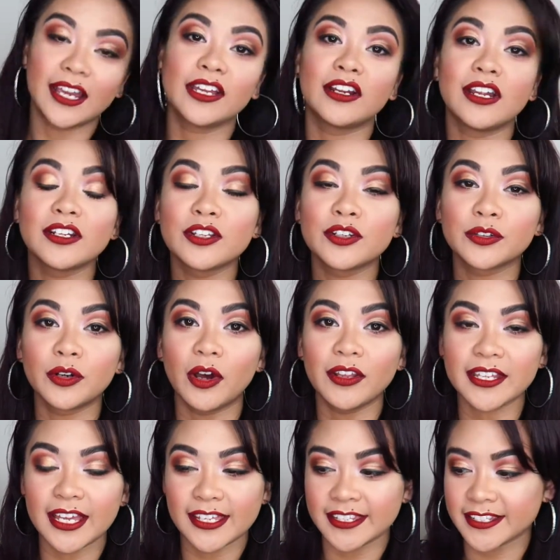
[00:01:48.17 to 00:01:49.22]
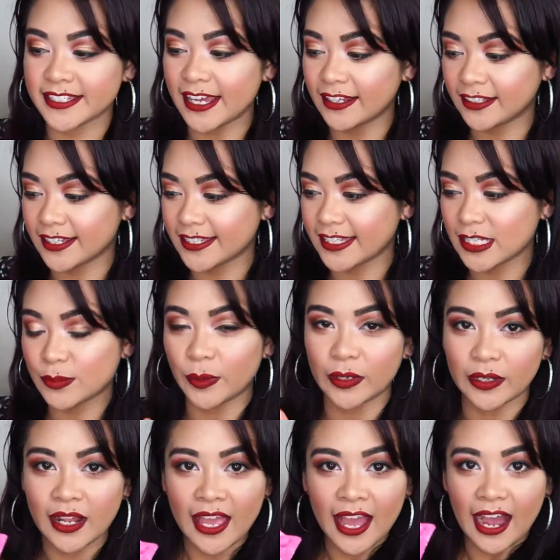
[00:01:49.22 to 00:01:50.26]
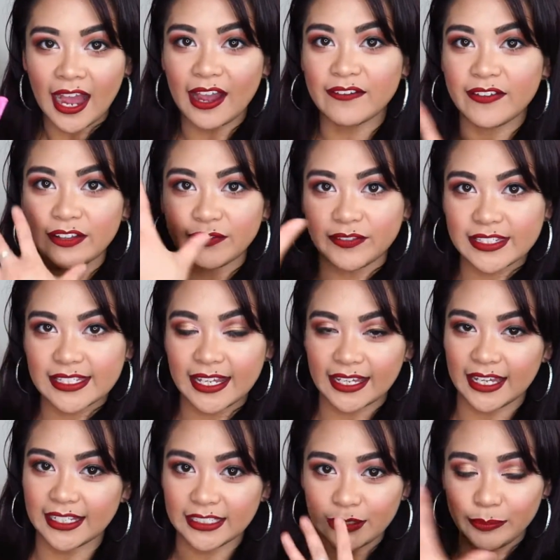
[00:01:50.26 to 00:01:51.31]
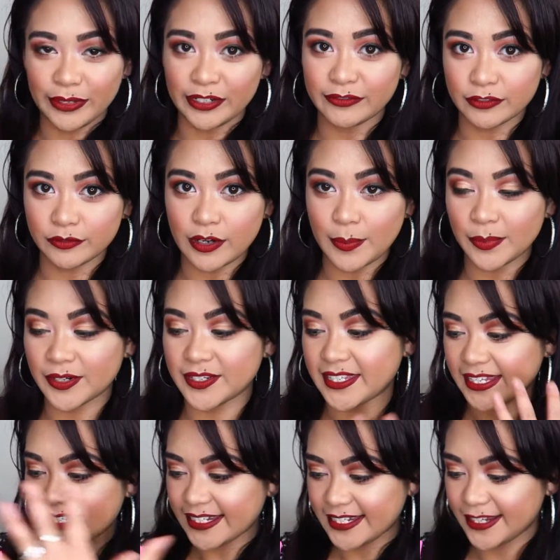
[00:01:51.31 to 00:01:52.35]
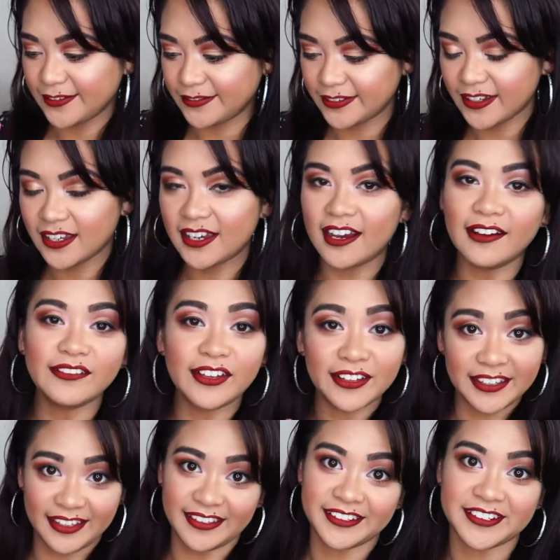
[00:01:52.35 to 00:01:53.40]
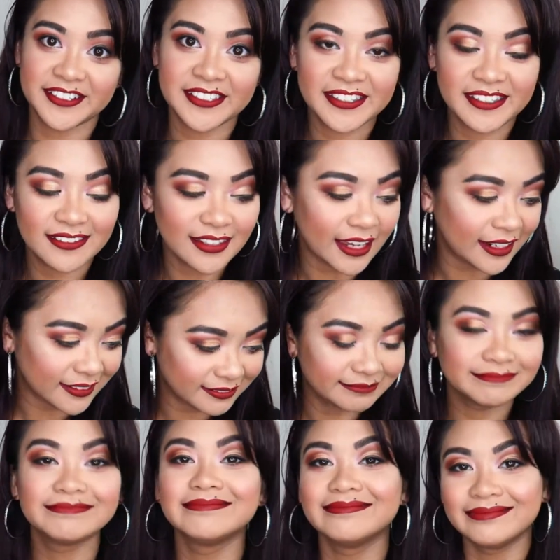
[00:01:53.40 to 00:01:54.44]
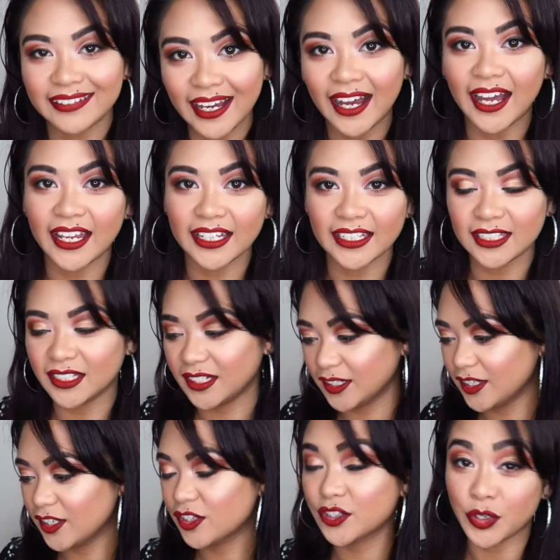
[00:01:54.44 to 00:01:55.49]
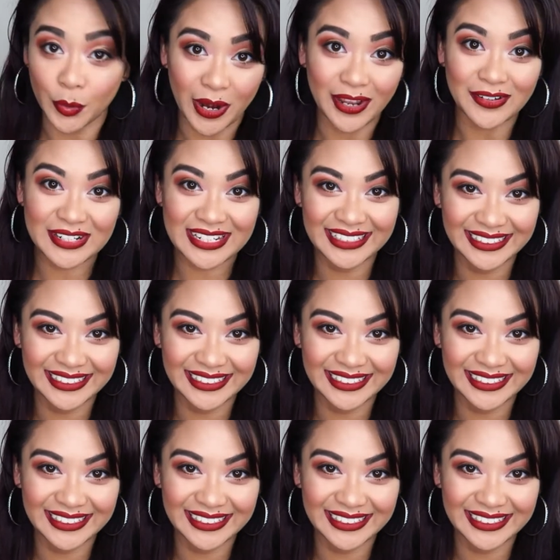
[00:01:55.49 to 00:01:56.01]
I kind of threw all the others out because this one I felt was like a little bit of a representative of all the others that I threw out.